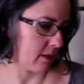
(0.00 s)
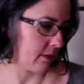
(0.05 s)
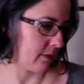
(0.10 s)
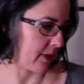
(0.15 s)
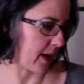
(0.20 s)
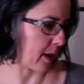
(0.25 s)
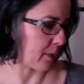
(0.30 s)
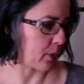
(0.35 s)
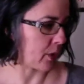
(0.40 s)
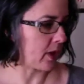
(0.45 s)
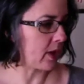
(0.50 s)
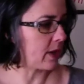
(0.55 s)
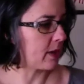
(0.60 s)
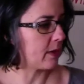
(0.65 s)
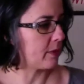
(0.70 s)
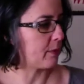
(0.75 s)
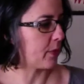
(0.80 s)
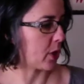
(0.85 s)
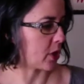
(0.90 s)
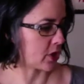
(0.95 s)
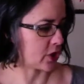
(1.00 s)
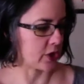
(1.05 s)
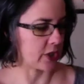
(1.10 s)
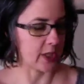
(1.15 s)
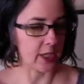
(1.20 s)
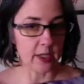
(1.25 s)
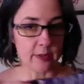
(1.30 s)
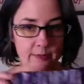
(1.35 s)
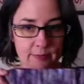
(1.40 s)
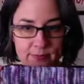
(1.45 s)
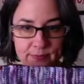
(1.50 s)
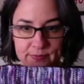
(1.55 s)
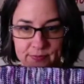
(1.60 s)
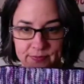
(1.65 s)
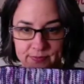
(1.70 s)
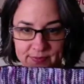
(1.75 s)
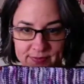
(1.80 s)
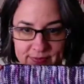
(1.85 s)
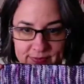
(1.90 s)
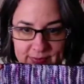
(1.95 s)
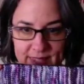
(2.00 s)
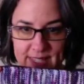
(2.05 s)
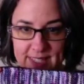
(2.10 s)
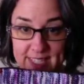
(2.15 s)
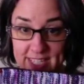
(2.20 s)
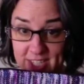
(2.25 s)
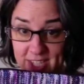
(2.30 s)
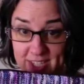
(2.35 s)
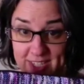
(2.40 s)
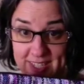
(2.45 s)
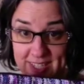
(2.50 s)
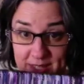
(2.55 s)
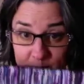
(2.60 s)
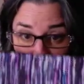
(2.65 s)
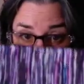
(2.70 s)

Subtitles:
fabric, partially, such as this